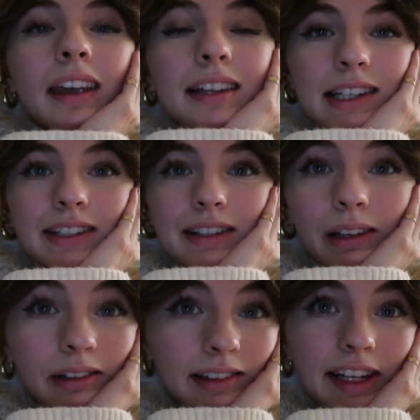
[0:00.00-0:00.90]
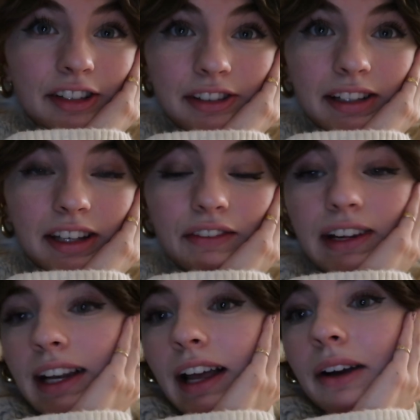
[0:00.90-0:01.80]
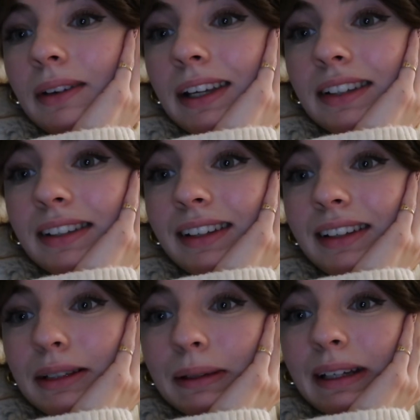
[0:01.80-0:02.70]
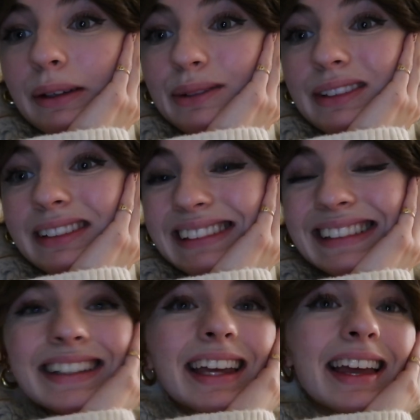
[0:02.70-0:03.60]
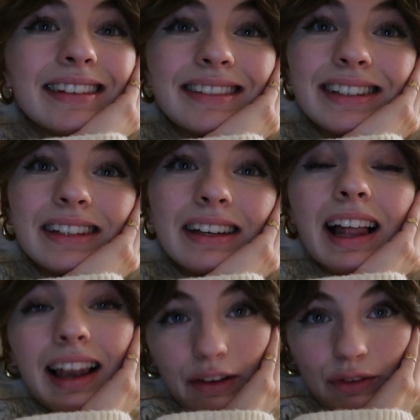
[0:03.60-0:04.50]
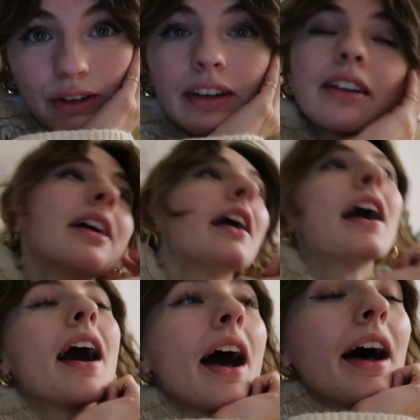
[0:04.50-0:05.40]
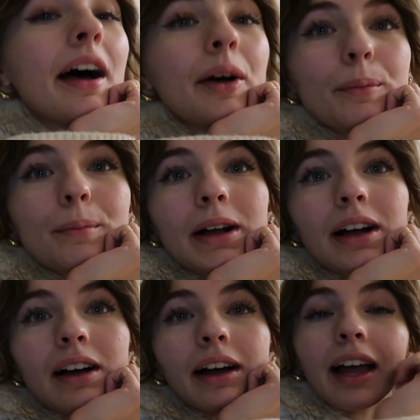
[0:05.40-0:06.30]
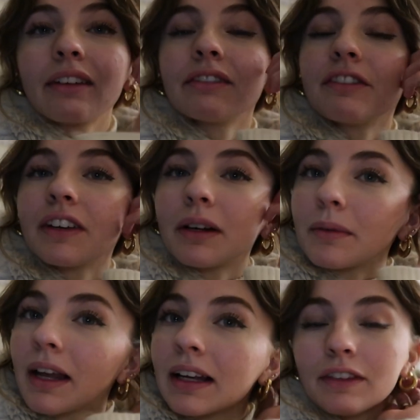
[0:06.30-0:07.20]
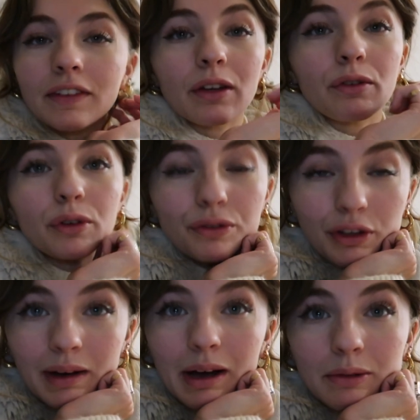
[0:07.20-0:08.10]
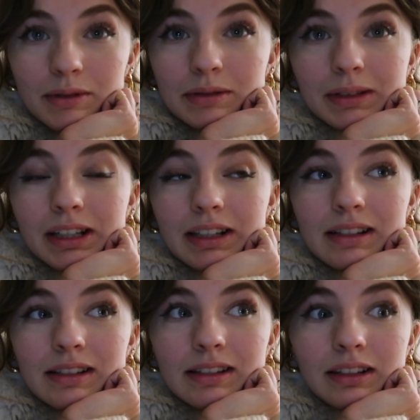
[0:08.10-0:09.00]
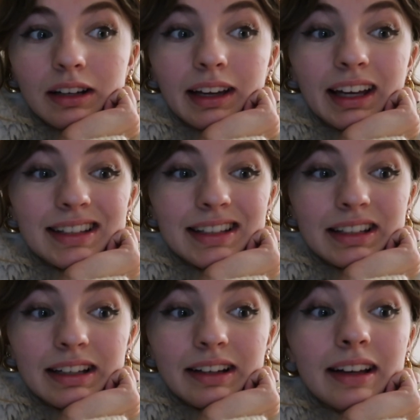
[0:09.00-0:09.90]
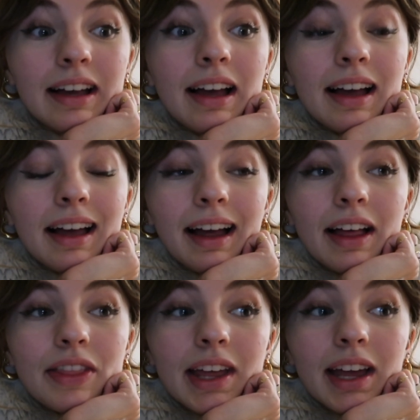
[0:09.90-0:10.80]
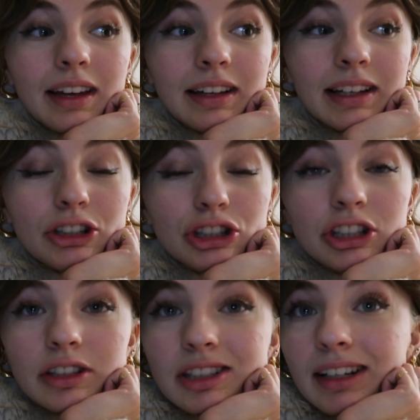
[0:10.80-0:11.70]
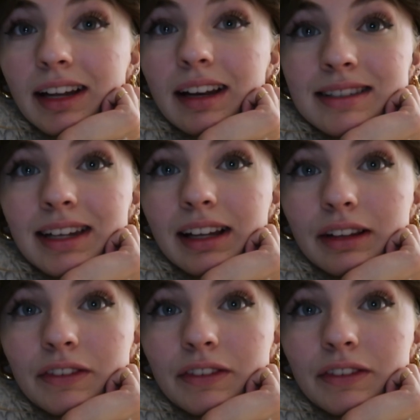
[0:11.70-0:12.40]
It is a lot later in the evening now. It is about 10 to 11. I haven't filmed anything for a few hours because I had dinner and then literally just started editing the